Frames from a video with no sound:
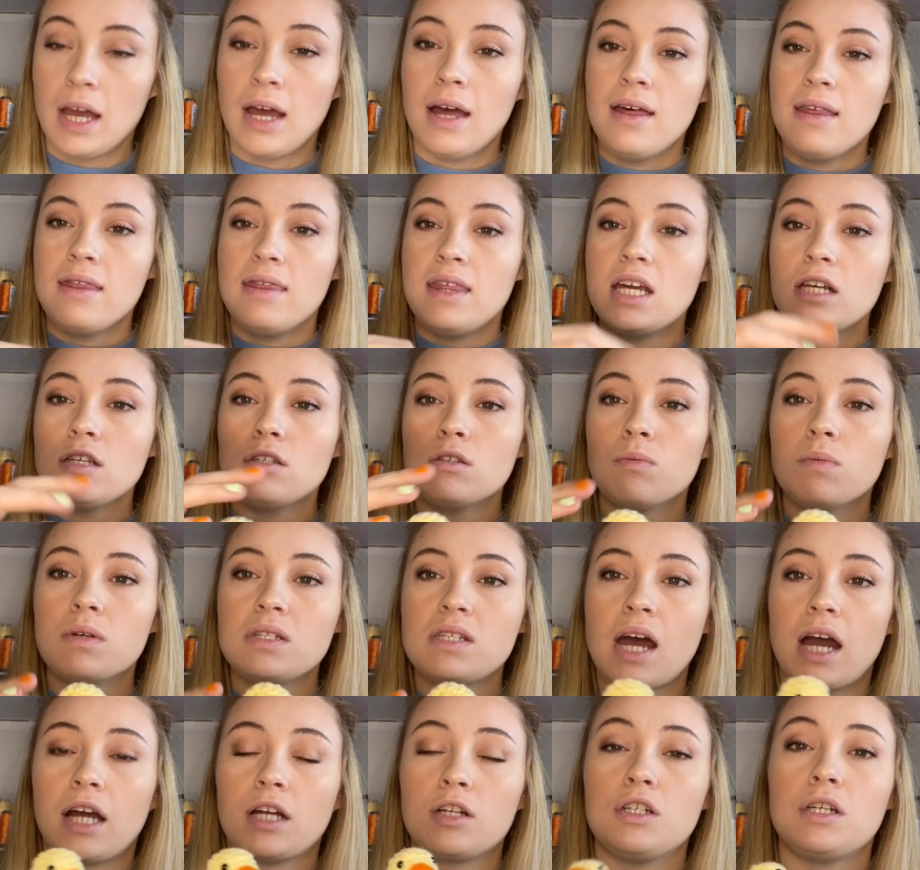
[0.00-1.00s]
This was
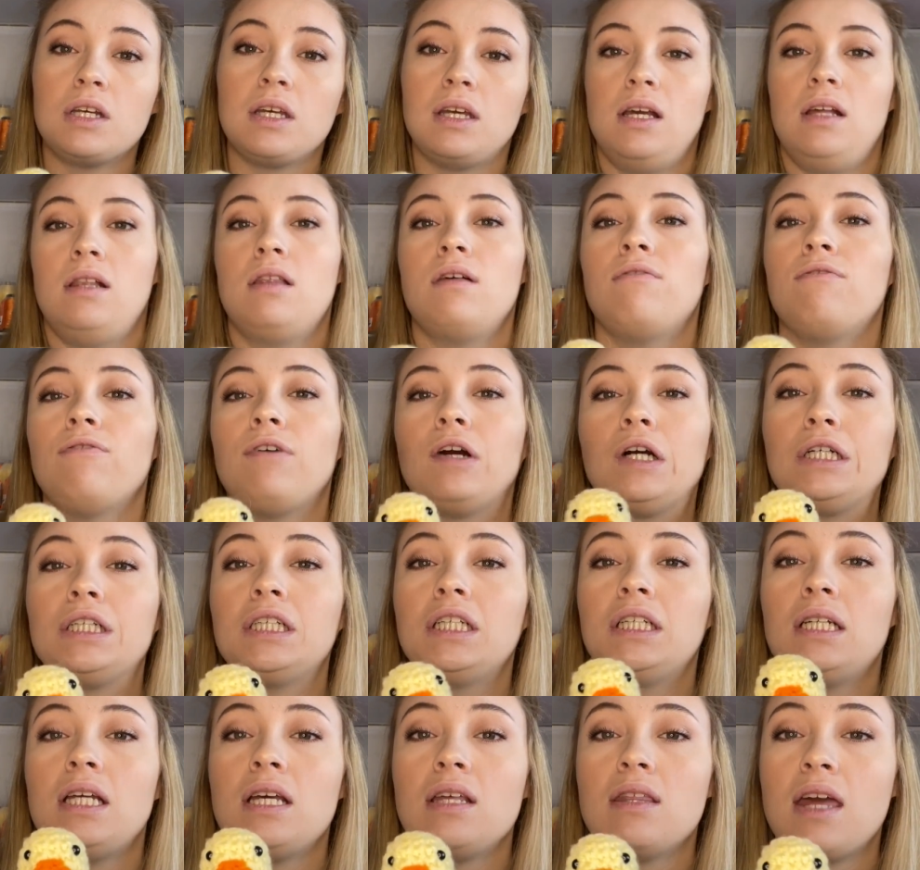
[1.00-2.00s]
actually the
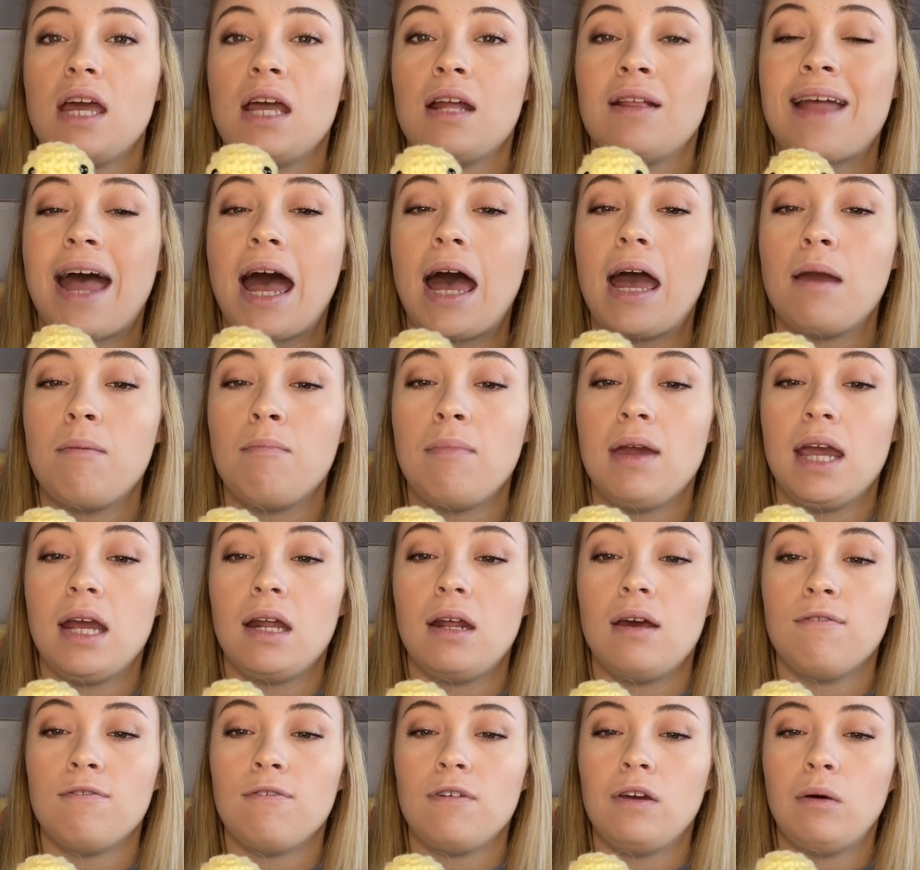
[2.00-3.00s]
first thing that I made
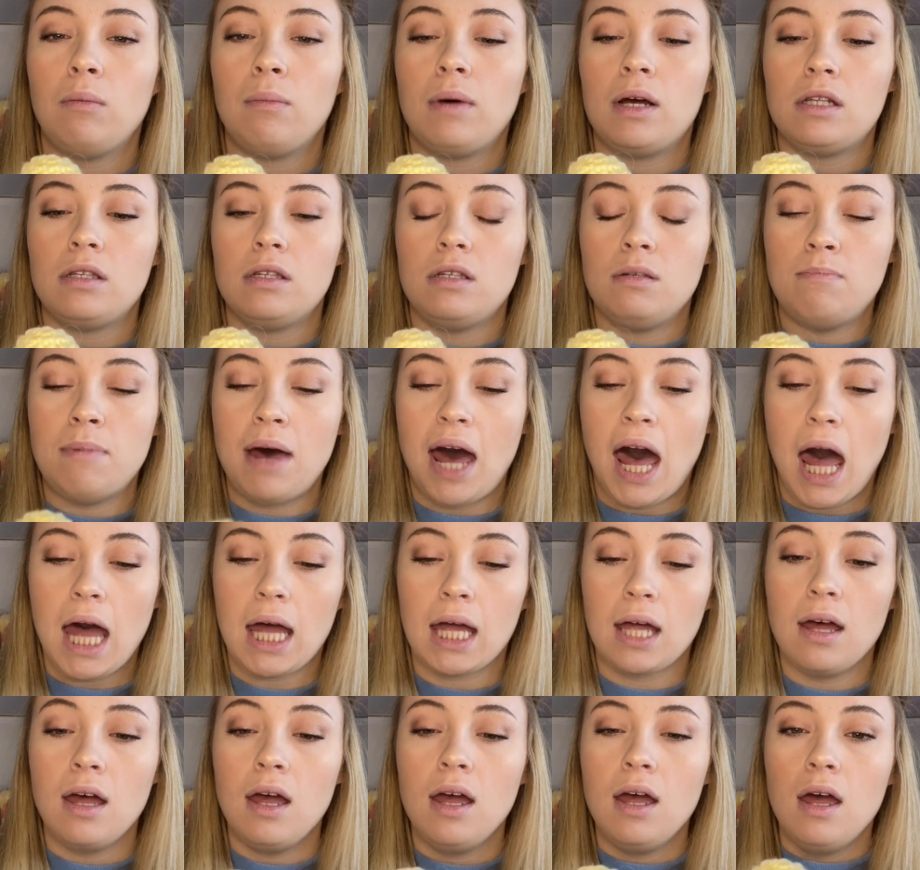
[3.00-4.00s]
a few months
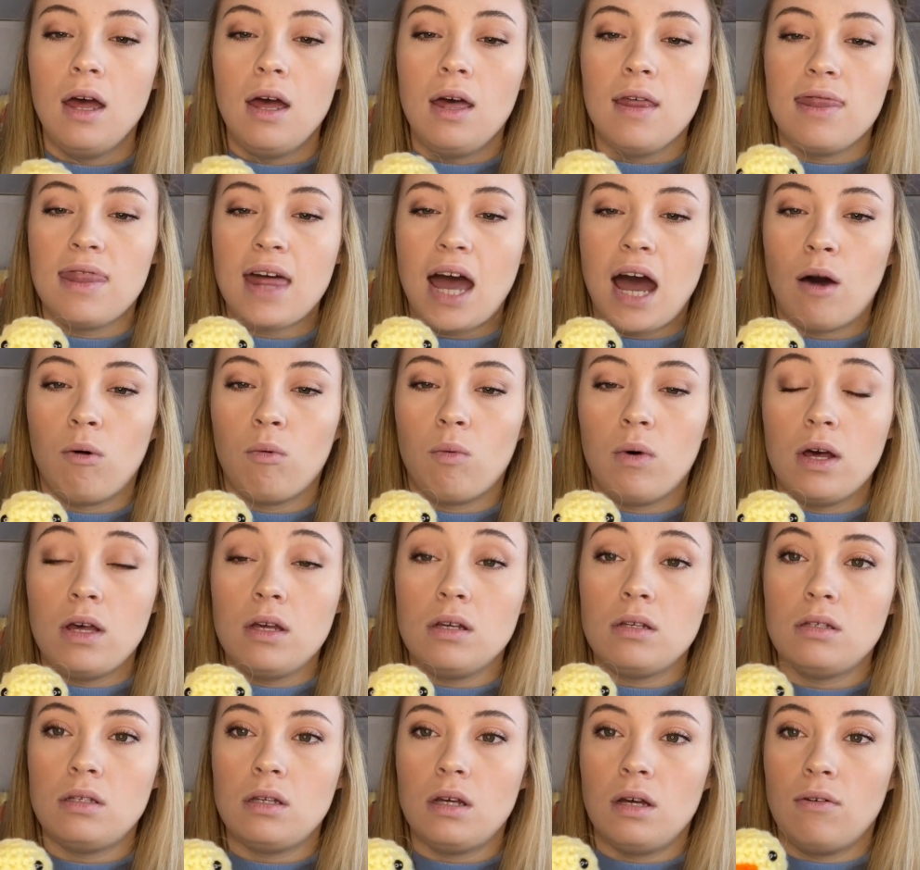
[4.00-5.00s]
back that
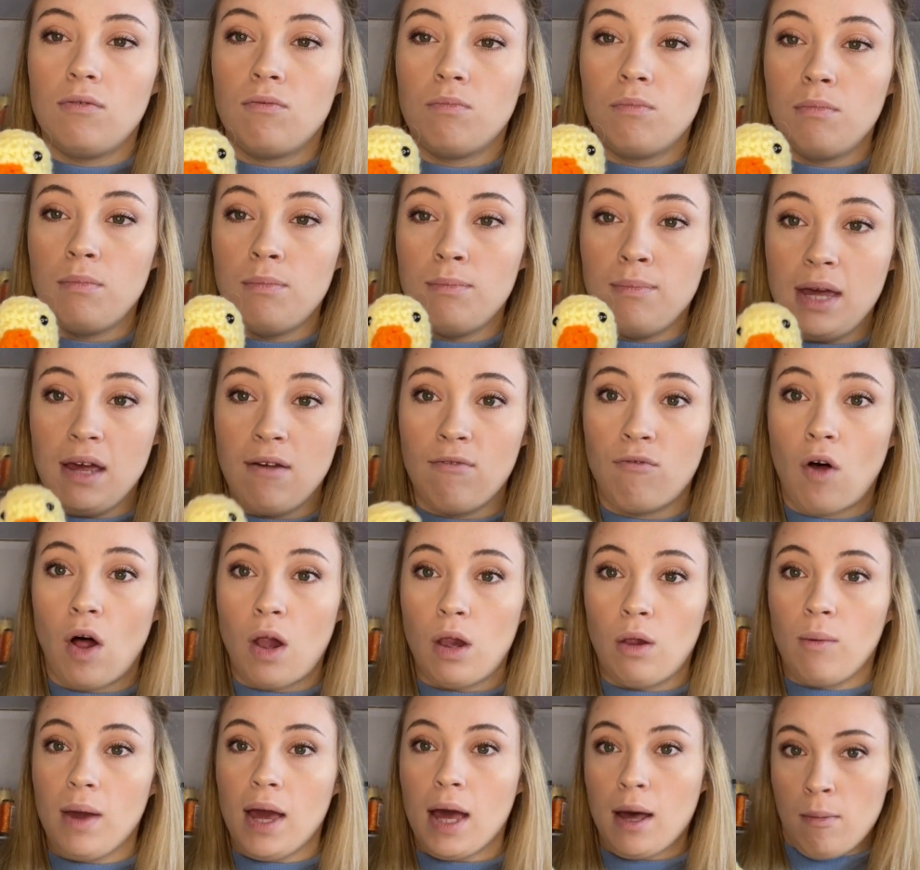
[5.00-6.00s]
was me
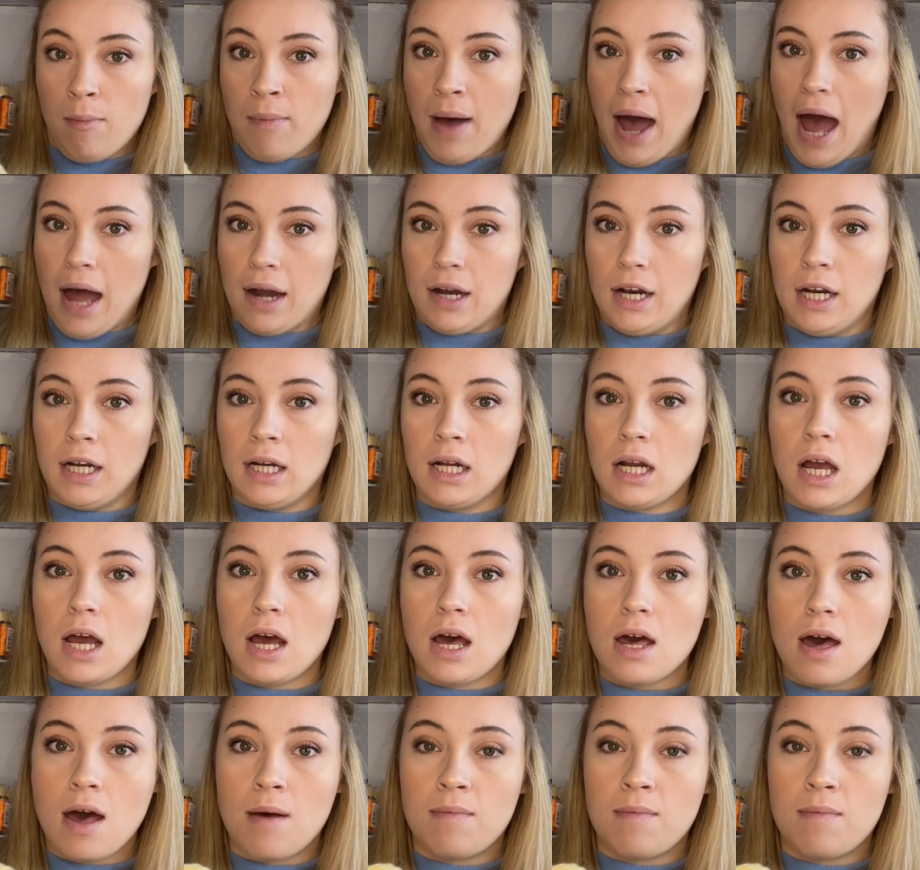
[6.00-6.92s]
following a pattern.